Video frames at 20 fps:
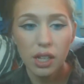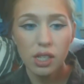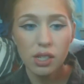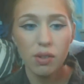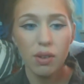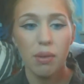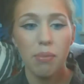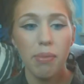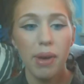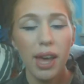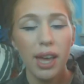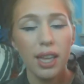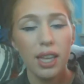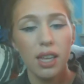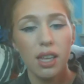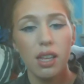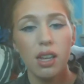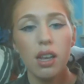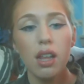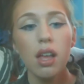so I'm back
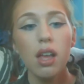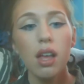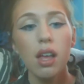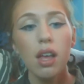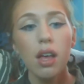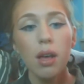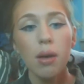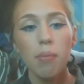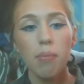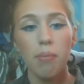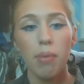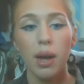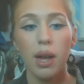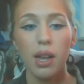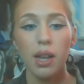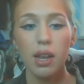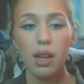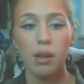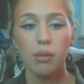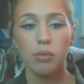in
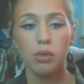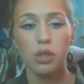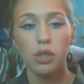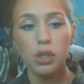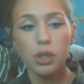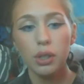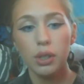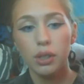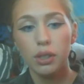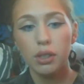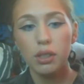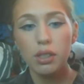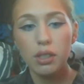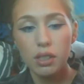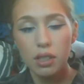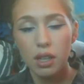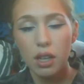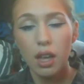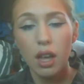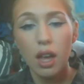button up shirts